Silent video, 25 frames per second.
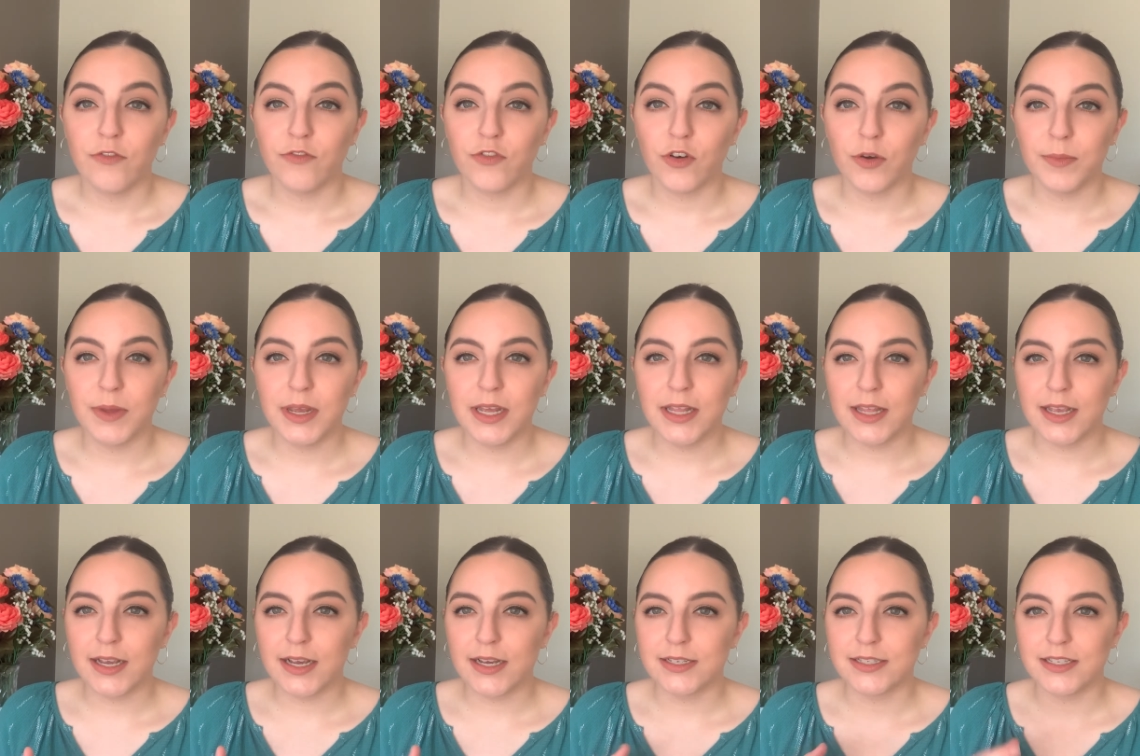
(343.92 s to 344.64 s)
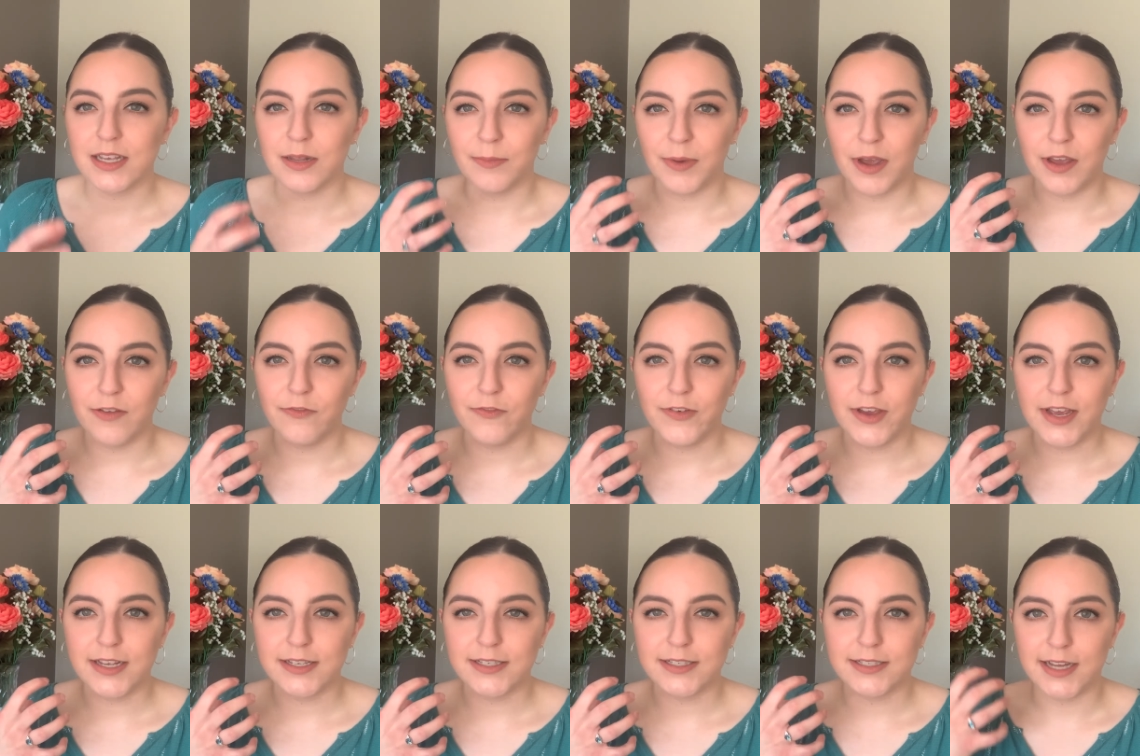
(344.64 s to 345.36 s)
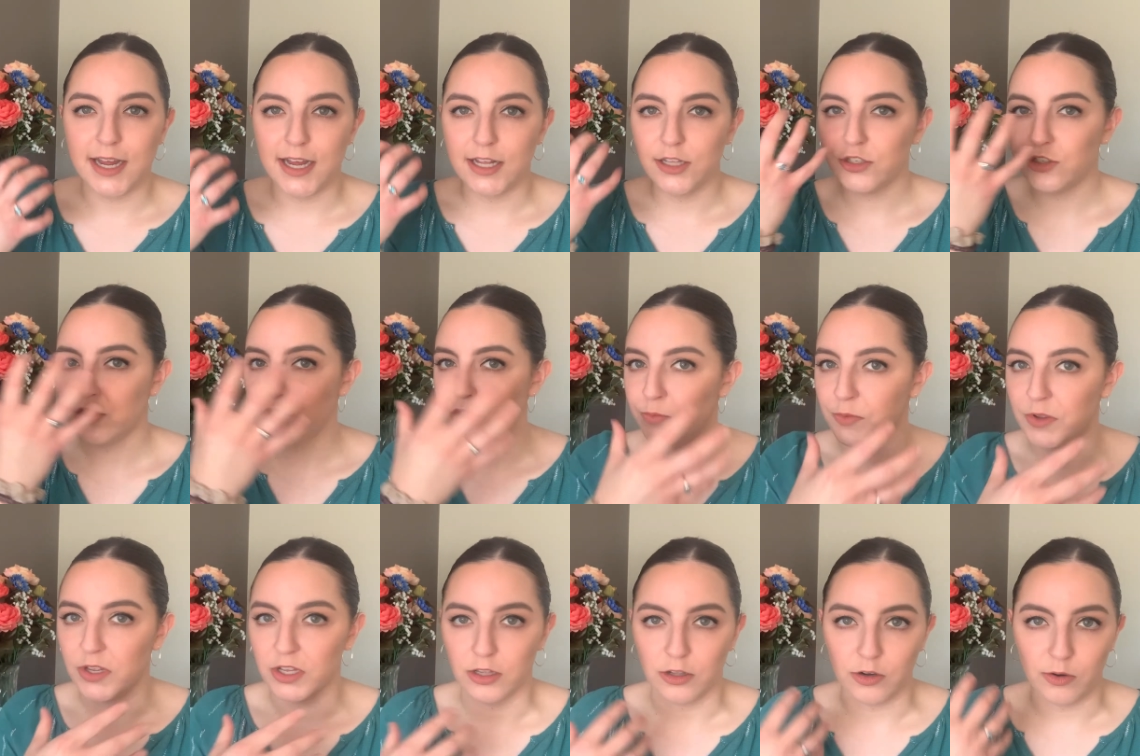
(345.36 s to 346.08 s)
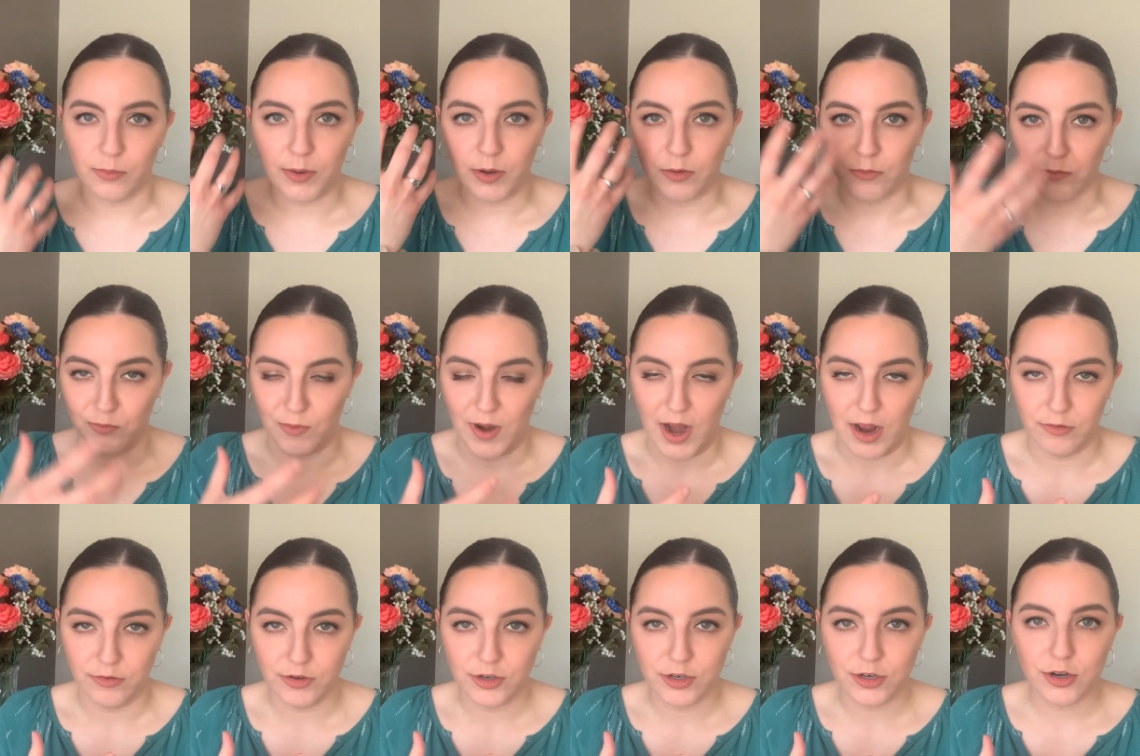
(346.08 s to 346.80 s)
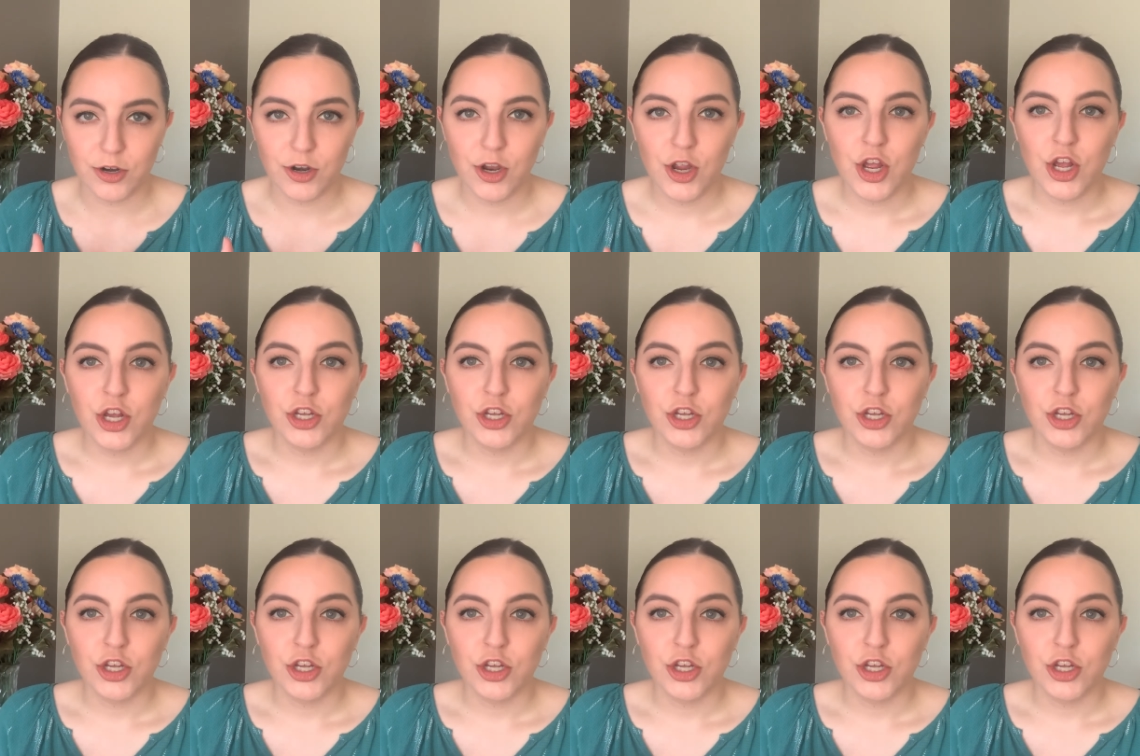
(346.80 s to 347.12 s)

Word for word: For me, like I said, my face tends to be a little bit rounder,